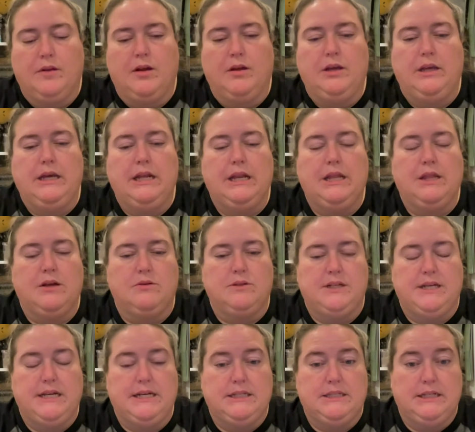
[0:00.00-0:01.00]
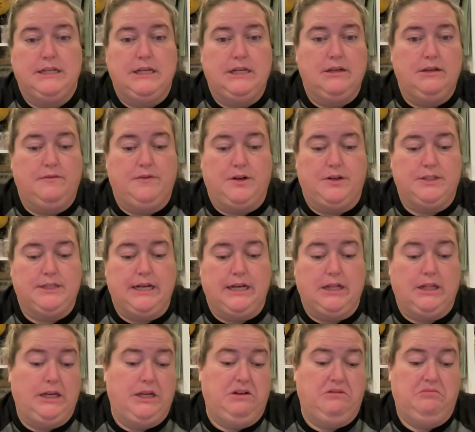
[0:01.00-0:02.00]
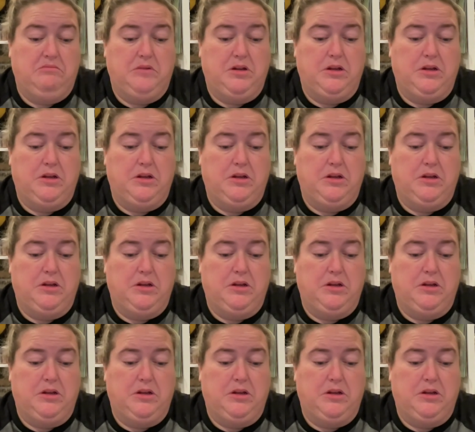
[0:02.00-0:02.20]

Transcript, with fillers: getting those kits in if they're selling,